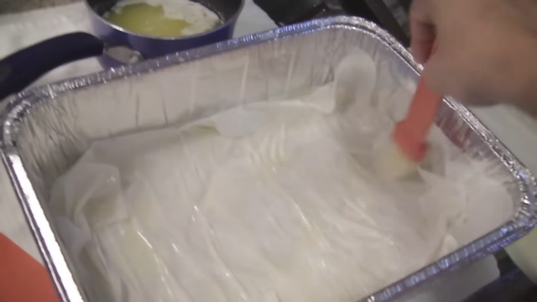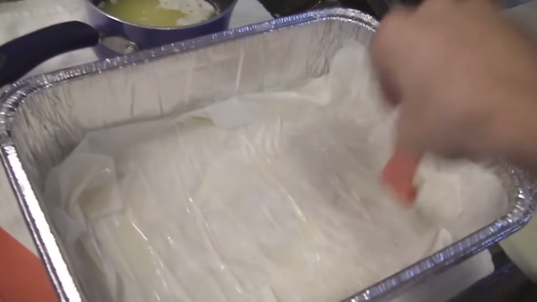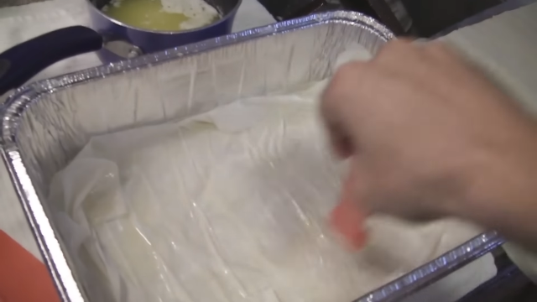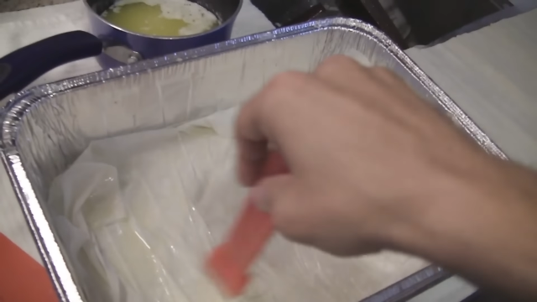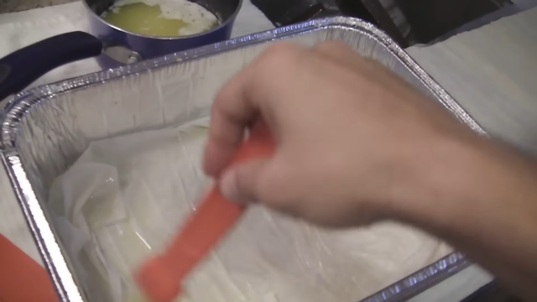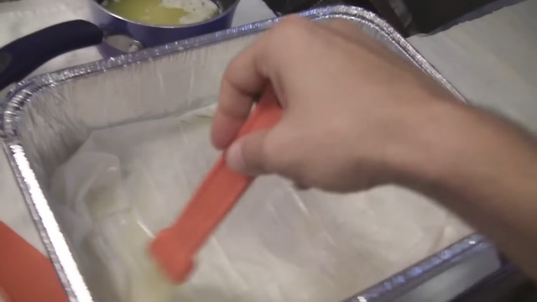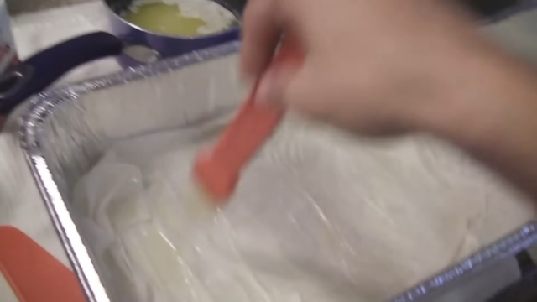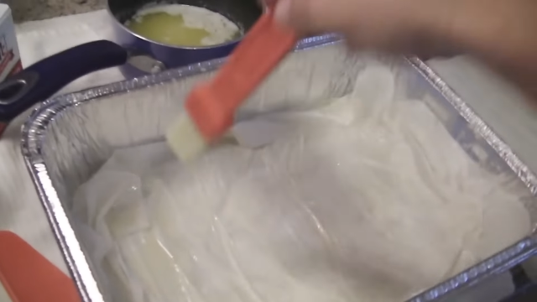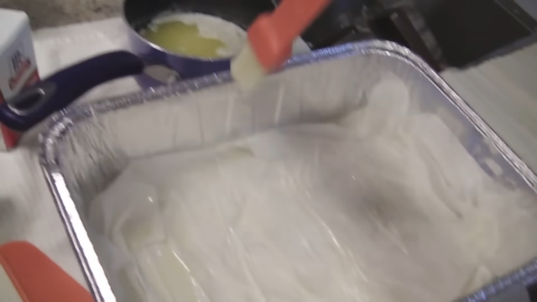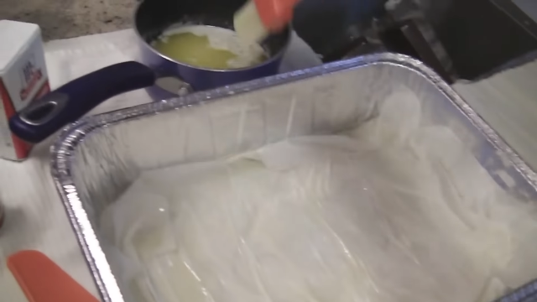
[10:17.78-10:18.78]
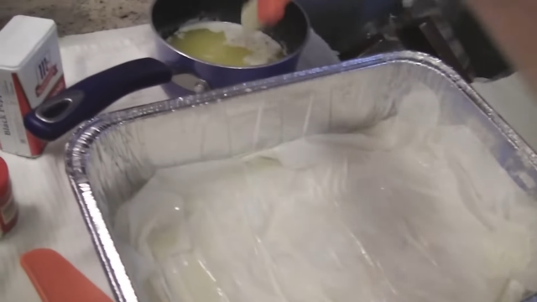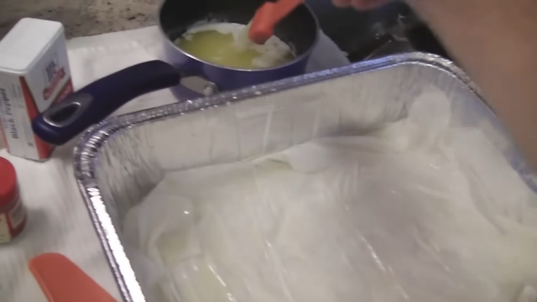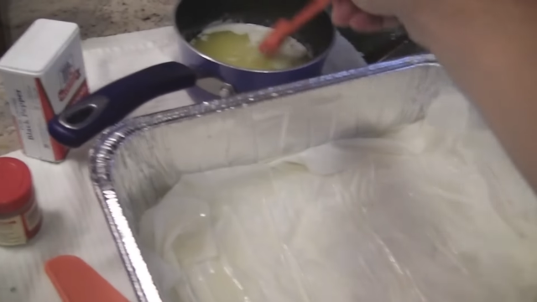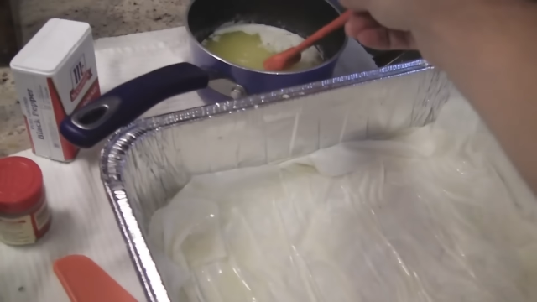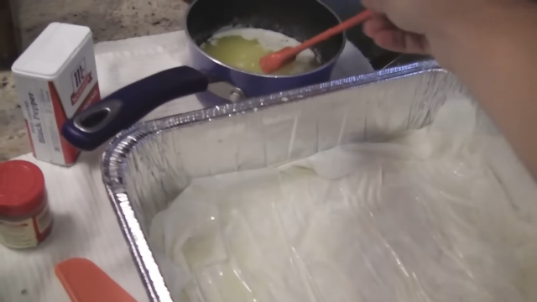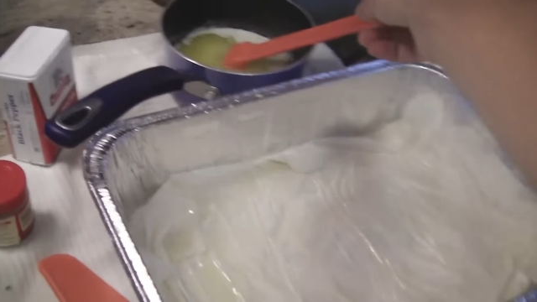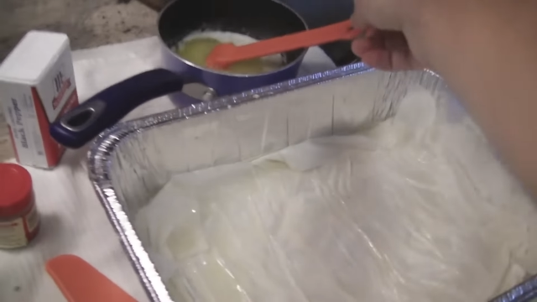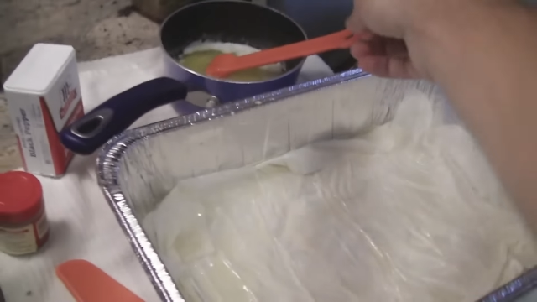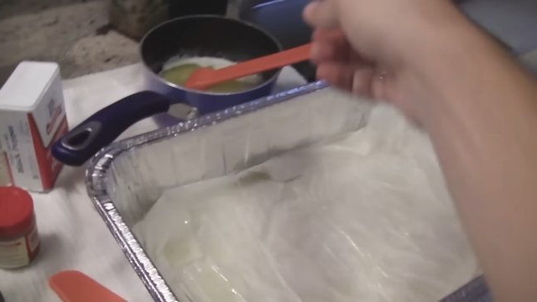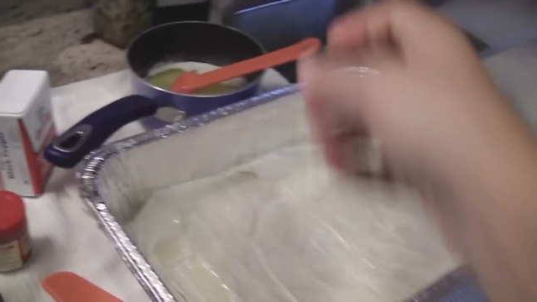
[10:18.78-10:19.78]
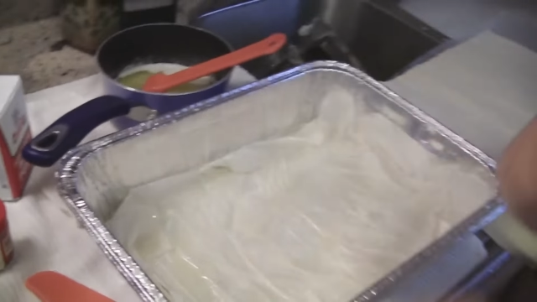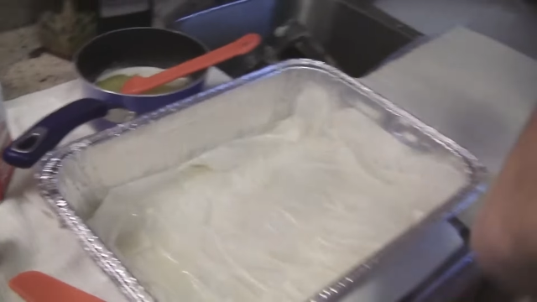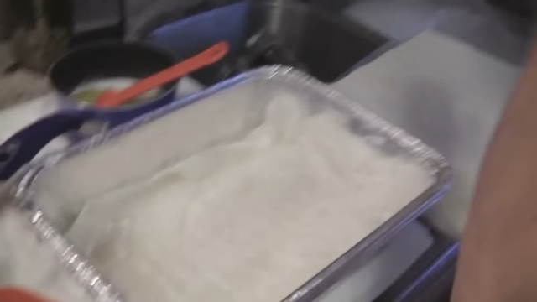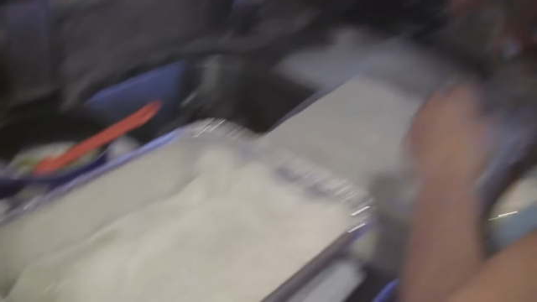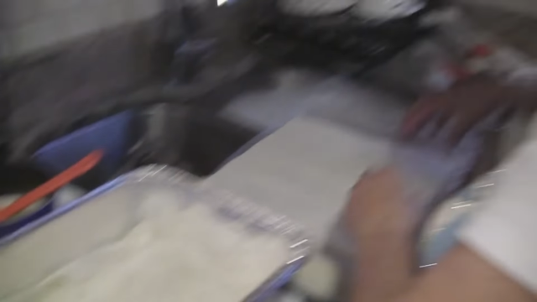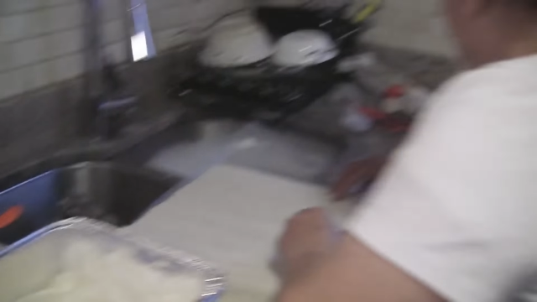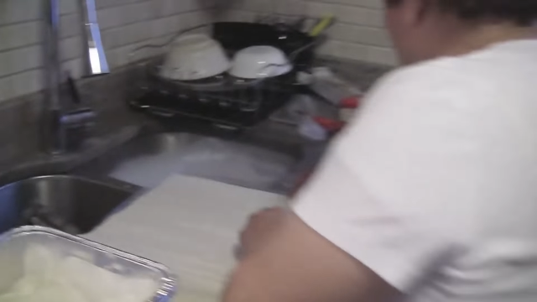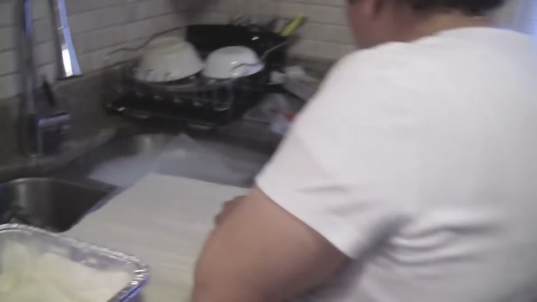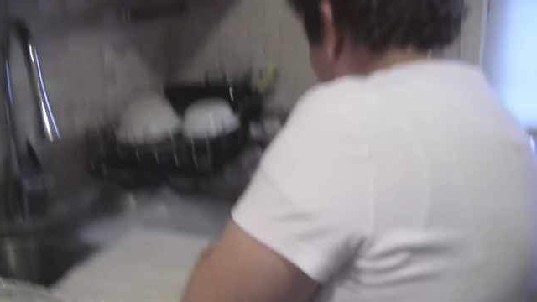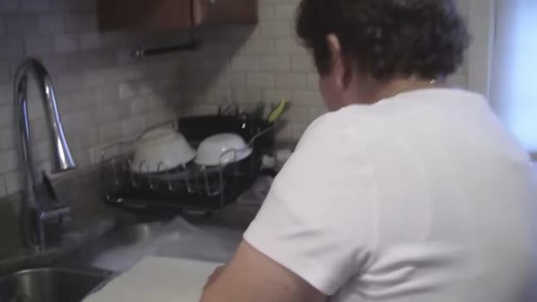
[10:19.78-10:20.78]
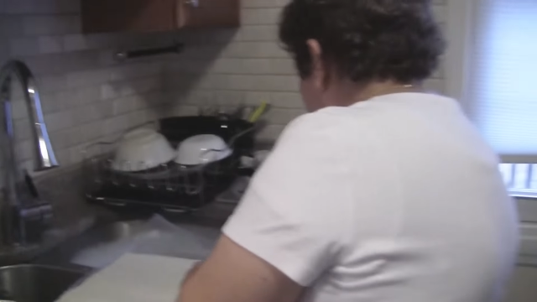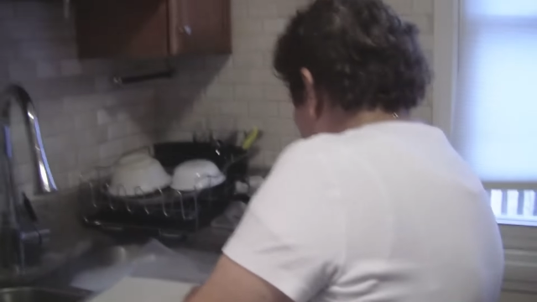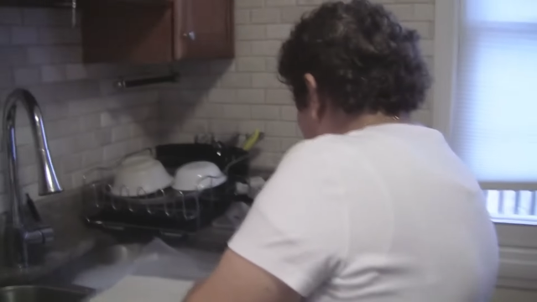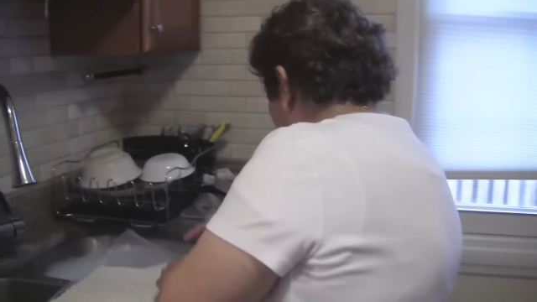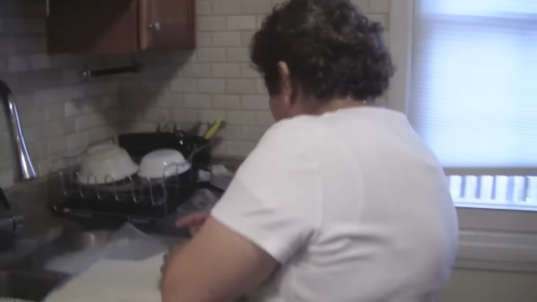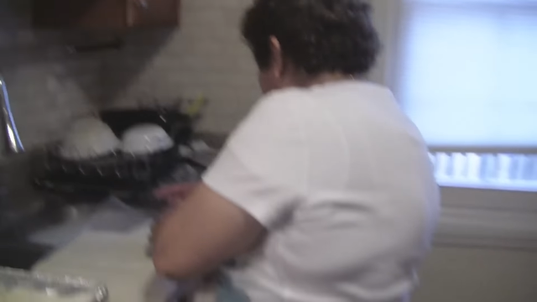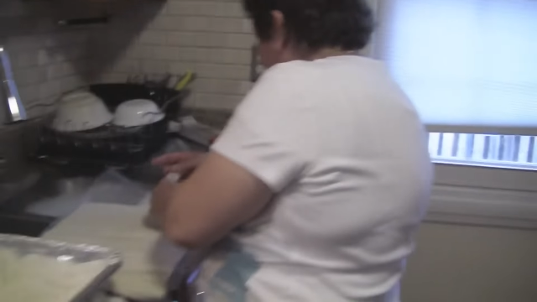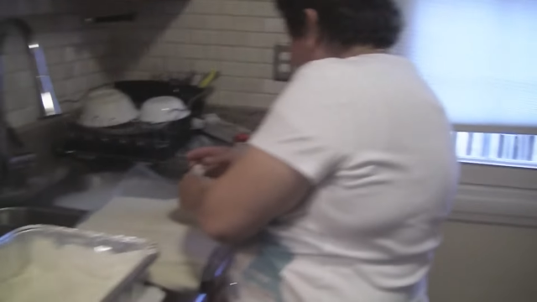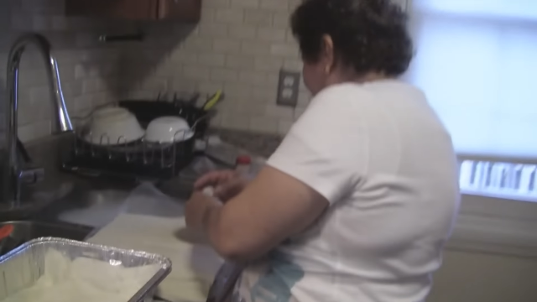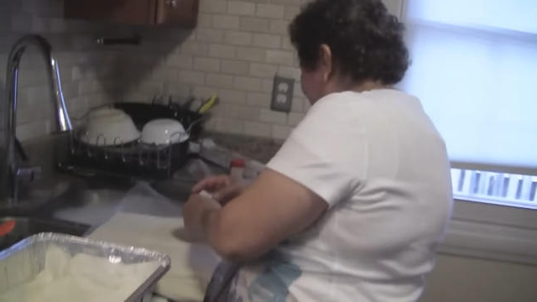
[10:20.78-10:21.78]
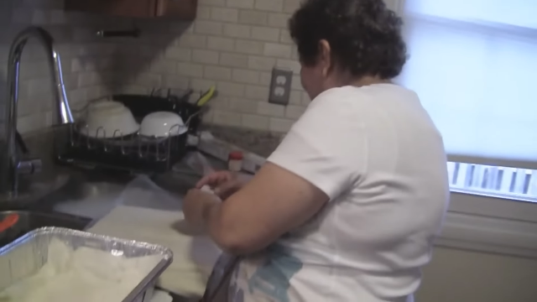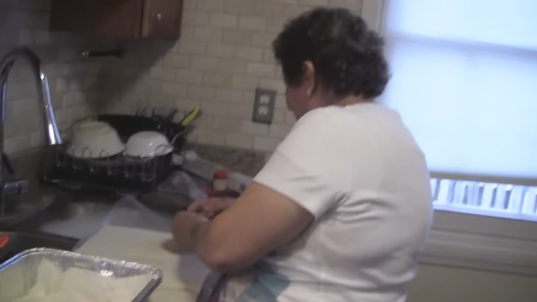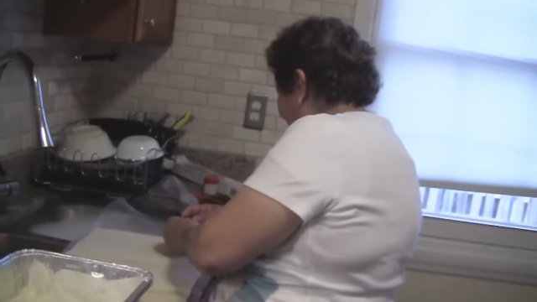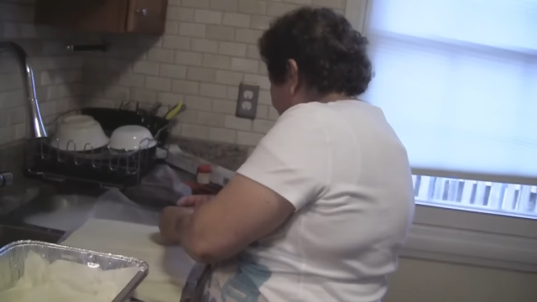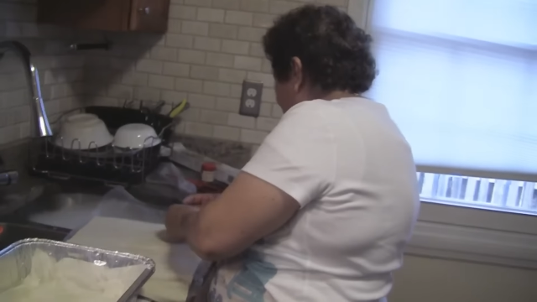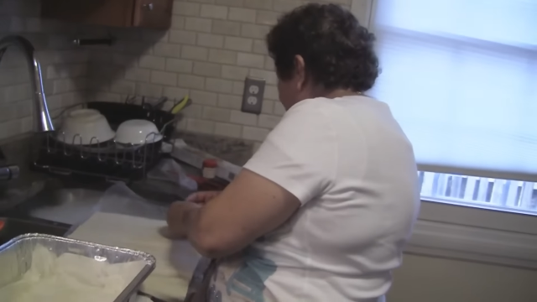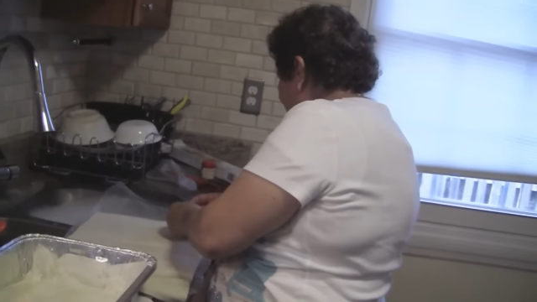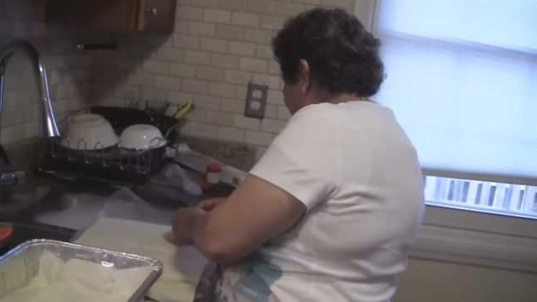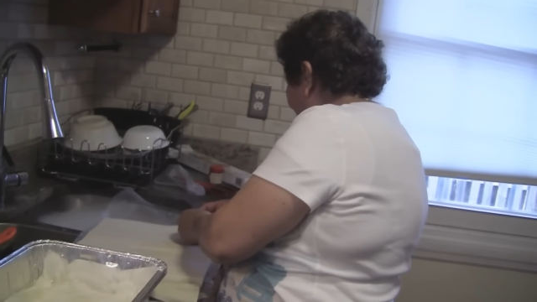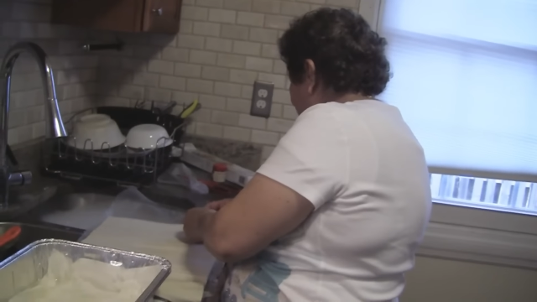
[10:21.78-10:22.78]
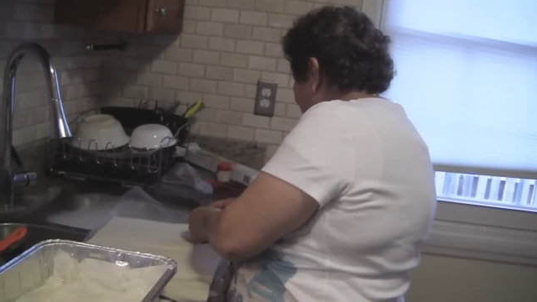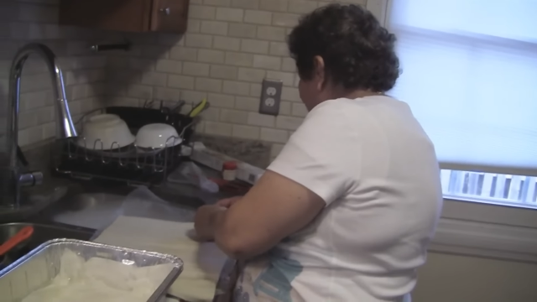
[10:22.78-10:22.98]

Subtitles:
Nobody's mouth can be seen.